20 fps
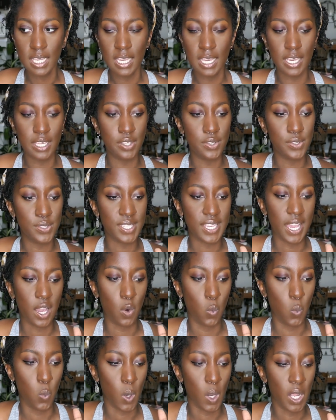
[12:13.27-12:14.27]
and you say, I
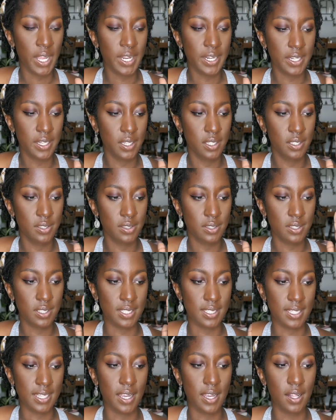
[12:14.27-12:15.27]
want to
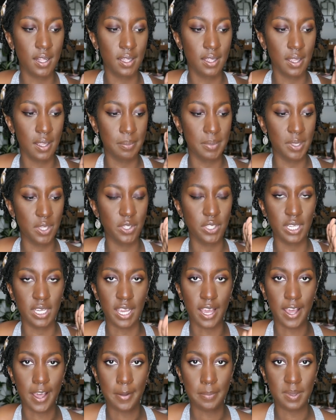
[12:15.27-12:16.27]
sell 1 million
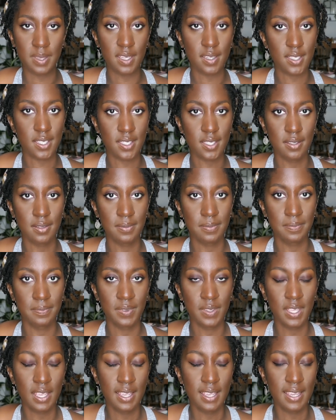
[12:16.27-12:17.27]
copies,
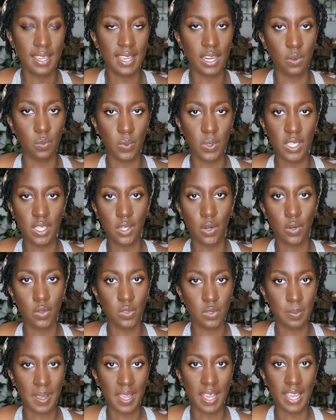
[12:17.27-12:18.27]
and a week
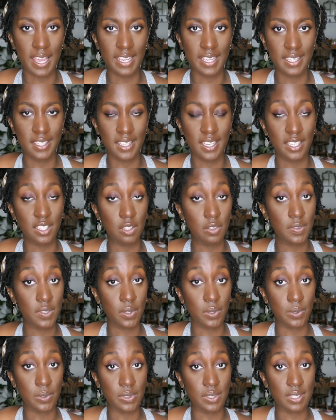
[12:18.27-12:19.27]
goes by and you've
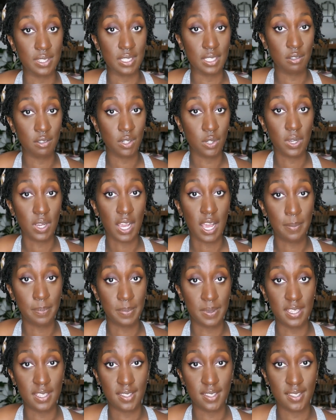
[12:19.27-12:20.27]
sold 0
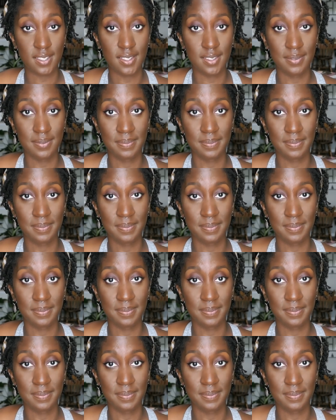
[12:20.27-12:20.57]
copies,